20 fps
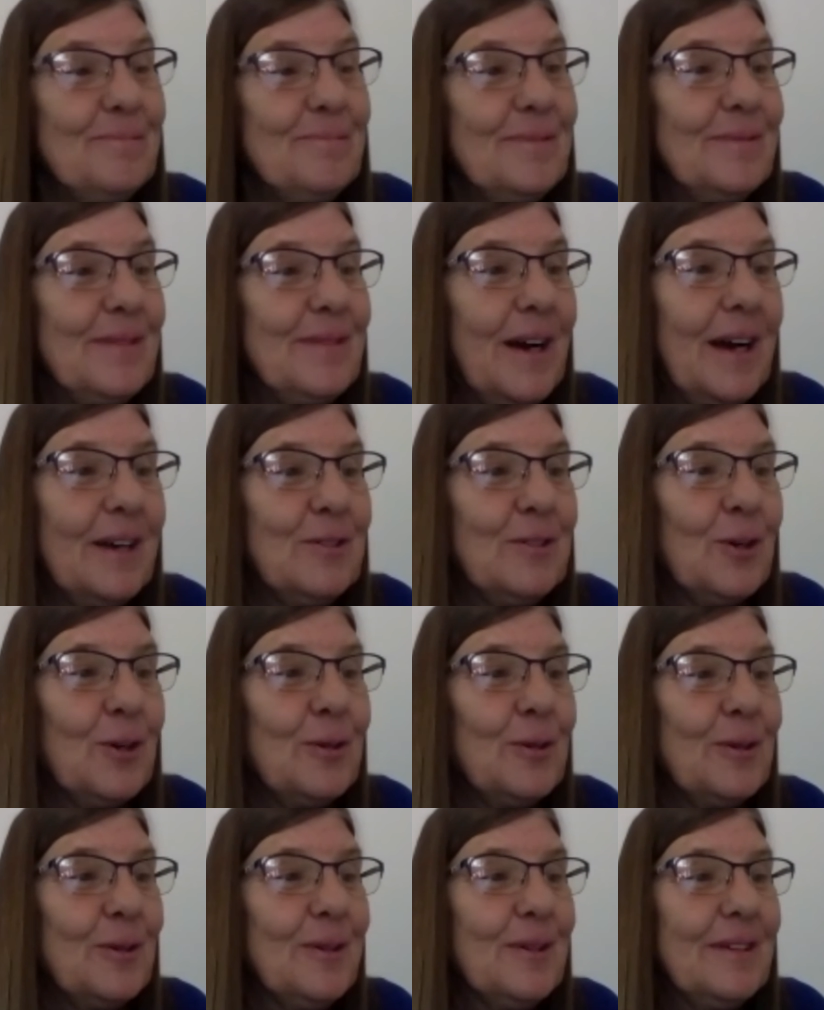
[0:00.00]
I
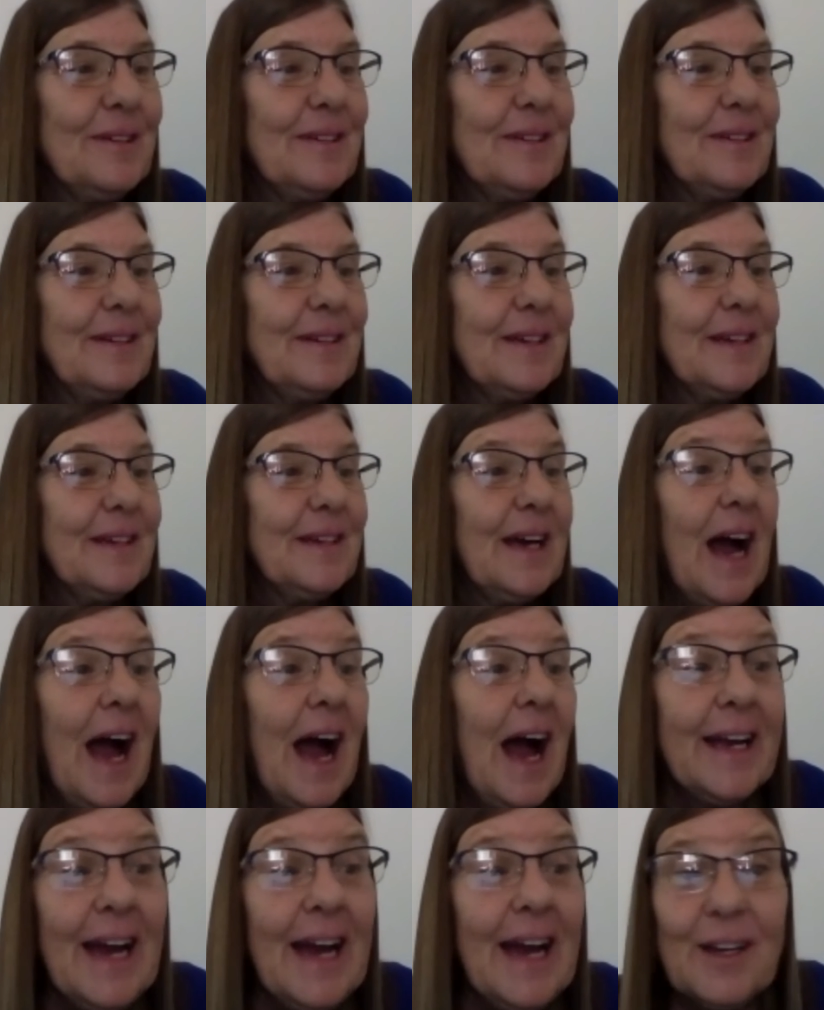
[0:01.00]
told her.
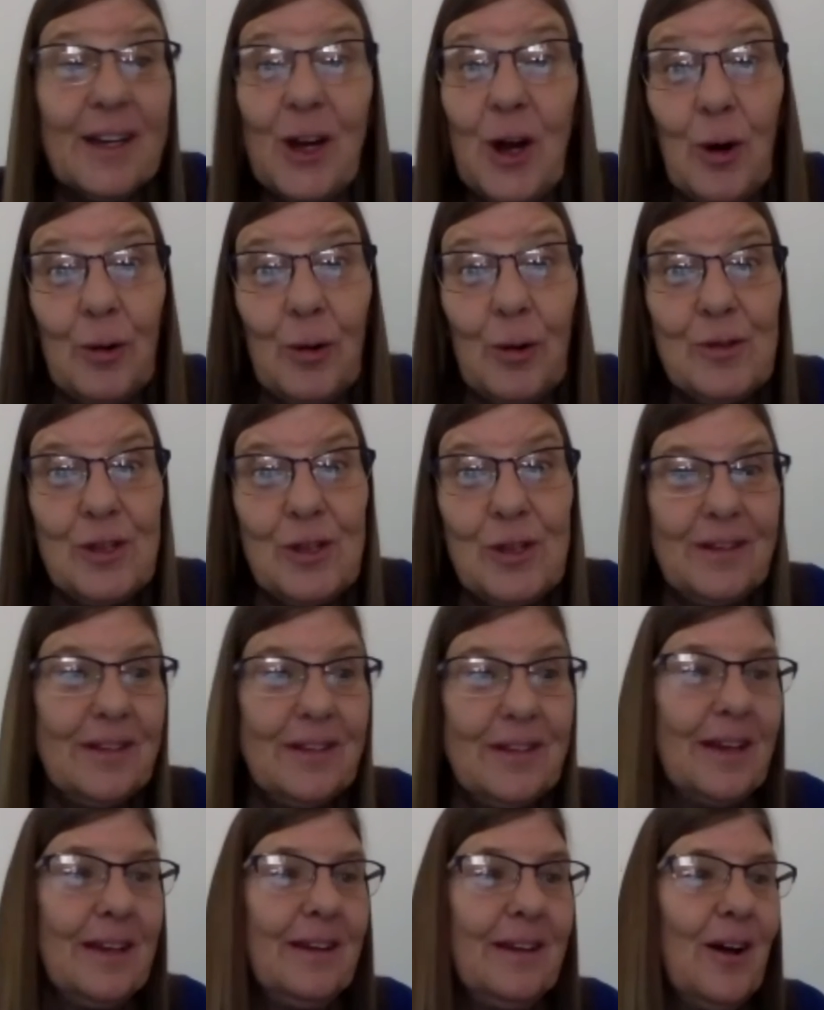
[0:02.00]
I gotta go, she
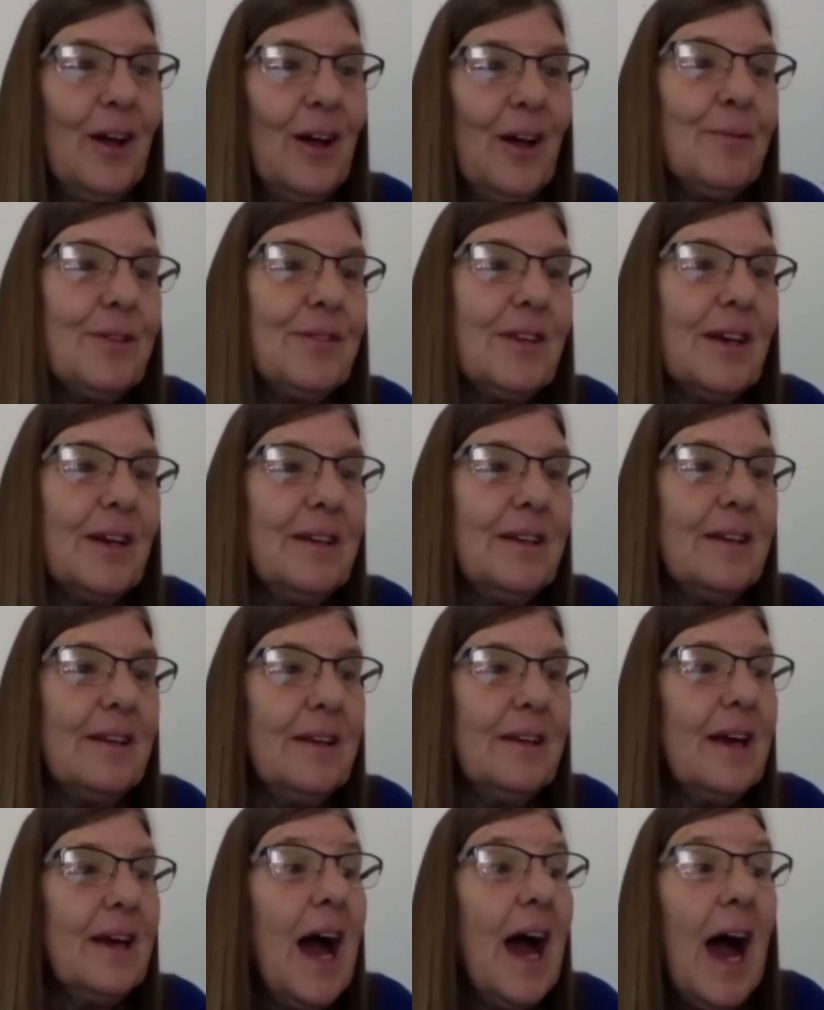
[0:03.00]
said all of a sudden.
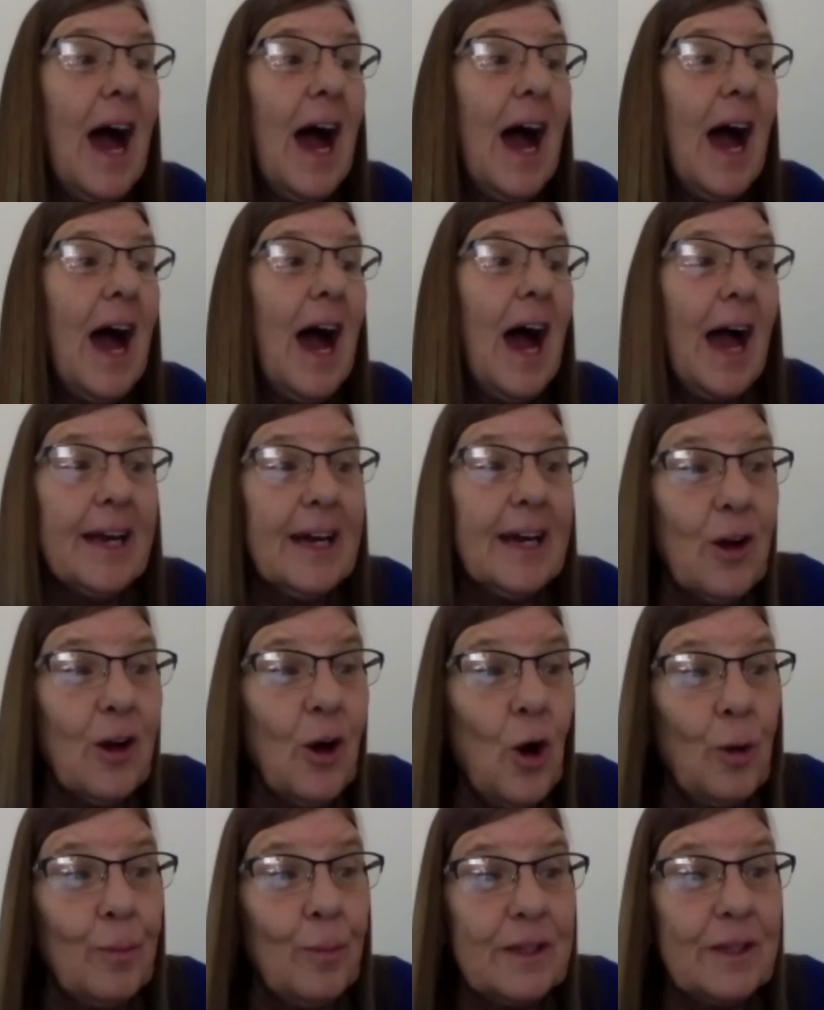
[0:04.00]
I gotta
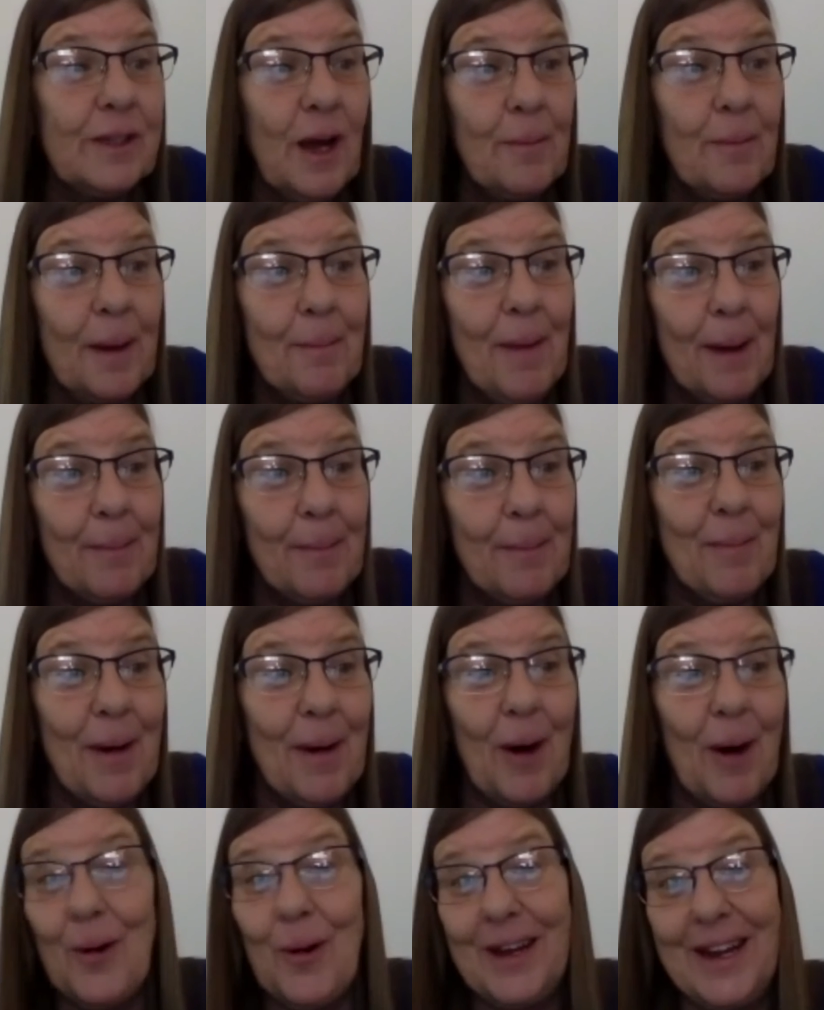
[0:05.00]
go home and tell my mama
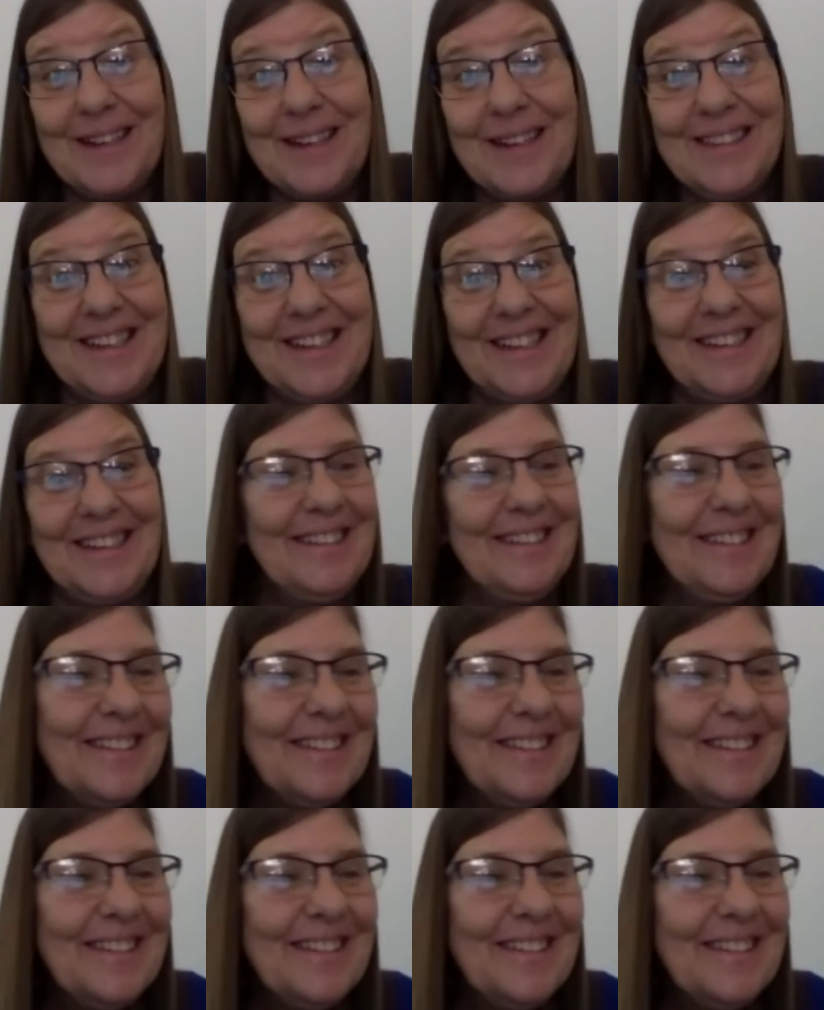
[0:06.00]
about what I seen.